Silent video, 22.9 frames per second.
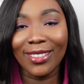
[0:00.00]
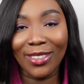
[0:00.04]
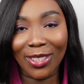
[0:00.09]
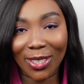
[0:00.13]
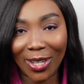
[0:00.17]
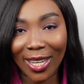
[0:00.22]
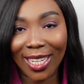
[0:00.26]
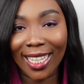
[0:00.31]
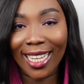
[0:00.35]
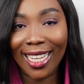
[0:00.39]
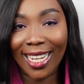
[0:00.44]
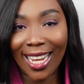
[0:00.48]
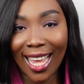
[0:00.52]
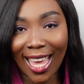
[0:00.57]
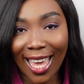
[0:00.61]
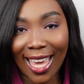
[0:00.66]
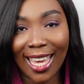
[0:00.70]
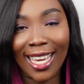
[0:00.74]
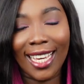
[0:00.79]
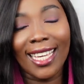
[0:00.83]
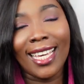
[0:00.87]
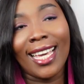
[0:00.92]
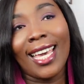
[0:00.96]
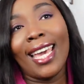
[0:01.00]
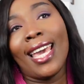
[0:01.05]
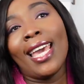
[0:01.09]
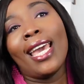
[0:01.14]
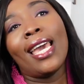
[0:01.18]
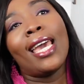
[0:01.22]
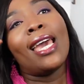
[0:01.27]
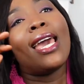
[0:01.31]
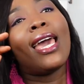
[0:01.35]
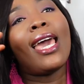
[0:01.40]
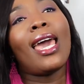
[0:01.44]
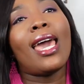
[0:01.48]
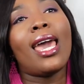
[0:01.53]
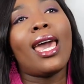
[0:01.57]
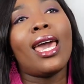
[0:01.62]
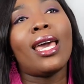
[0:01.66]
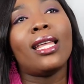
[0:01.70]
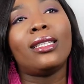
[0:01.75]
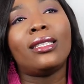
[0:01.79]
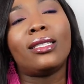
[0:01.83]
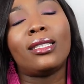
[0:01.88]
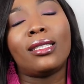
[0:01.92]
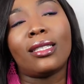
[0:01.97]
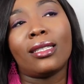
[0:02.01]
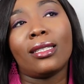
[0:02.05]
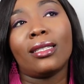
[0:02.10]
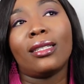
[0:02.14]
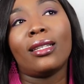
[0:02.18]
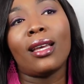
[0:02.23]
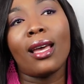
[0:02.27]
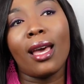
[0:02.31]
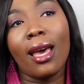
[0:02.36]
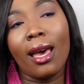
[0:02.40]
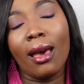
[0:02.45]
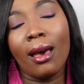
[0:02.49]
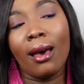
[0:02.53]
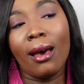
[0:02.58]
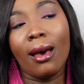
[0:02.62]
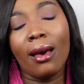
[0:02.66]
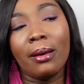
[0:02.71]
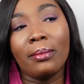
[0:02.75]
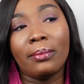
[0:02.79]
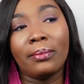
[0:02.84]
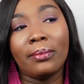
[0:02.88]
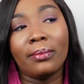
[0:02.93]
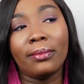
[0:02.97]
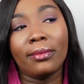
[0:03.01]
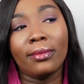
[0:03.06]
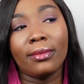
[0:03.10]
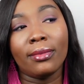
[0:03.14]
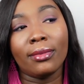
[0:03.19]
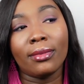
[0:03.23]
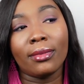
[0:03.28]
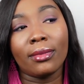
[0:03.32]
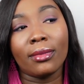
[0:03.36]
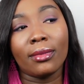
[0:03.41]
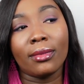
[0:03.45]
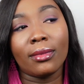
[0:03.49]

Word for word: joining in. I and um